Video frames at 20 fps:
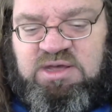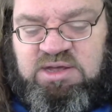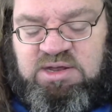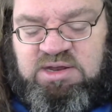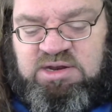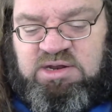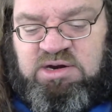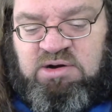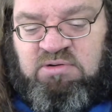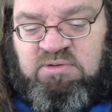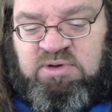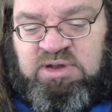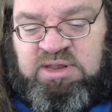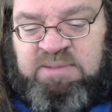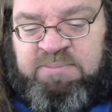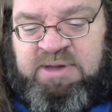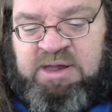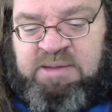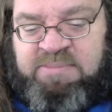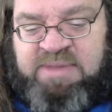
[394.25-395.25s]
you don't really
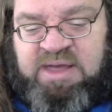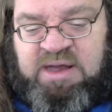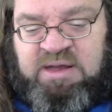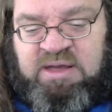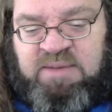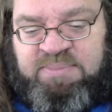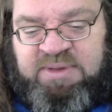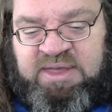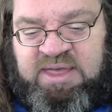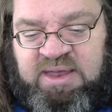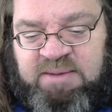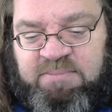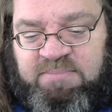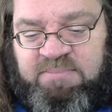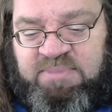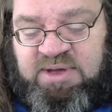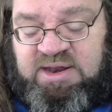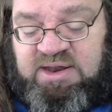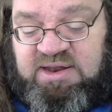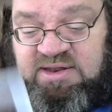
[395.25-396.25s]
pick them back up again.
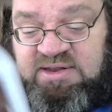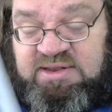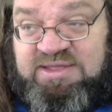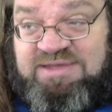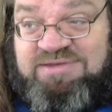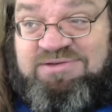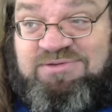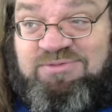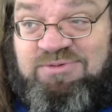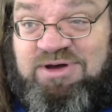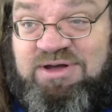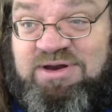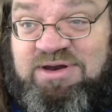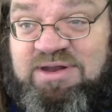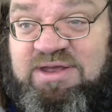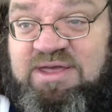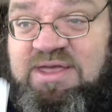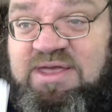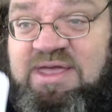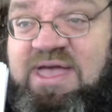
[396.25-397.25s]
But this one
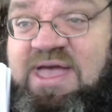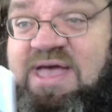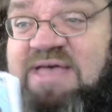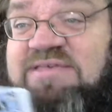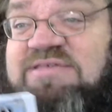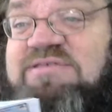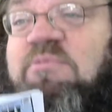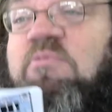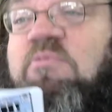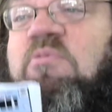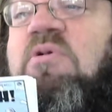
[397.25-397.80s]
has some